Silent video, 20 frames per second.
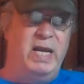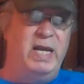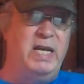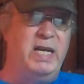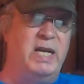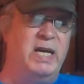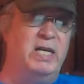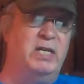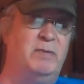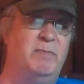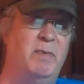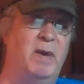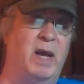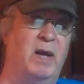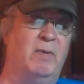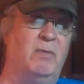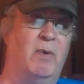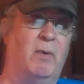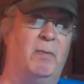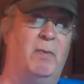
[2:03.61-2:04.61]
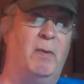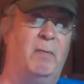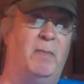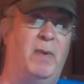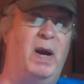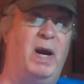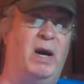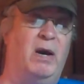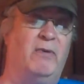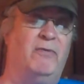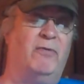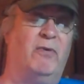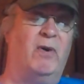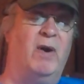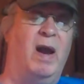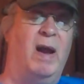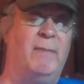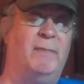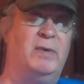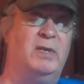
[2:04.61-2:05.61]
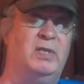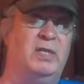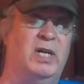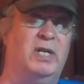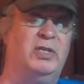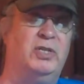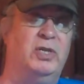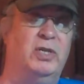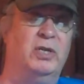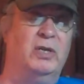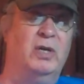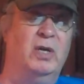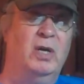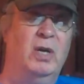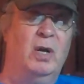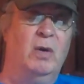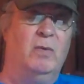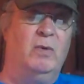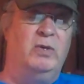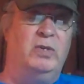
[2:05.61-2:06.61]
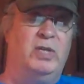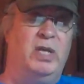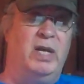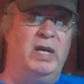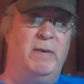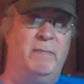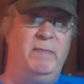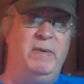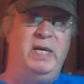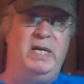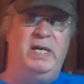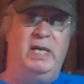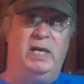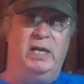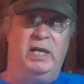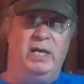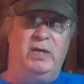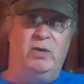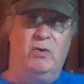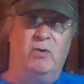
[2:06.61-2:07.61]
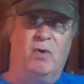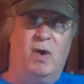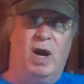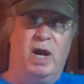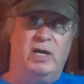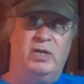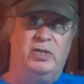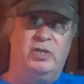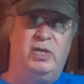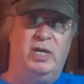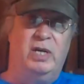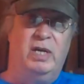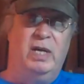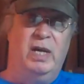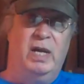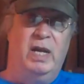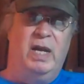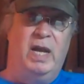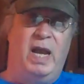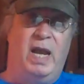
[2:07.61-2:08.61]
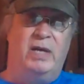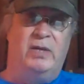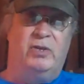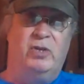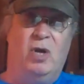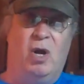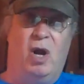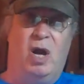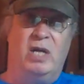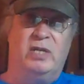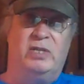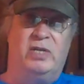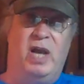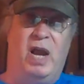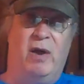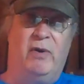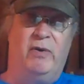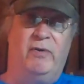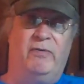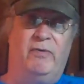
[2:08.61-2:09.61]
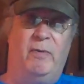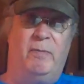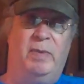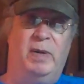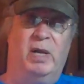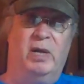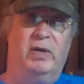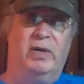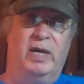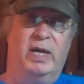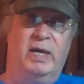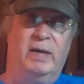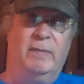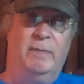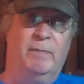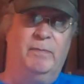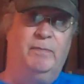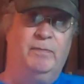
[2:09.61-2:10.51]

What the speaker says: He and his men were prepared for opposition, which they immediately crushed and tossed out of the building.